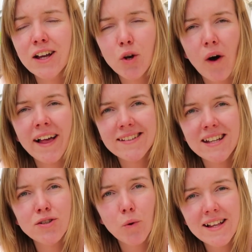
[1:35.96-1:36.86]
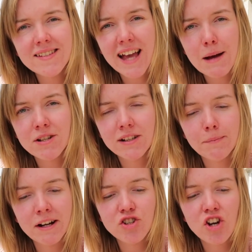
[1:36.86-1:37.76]
you know, like I said, I was quite skeptical
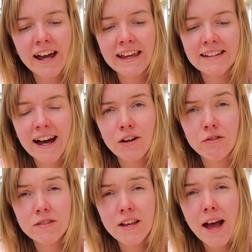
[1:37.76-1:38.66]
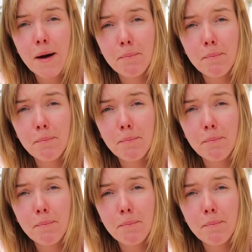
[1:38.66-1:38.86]
about trying it out,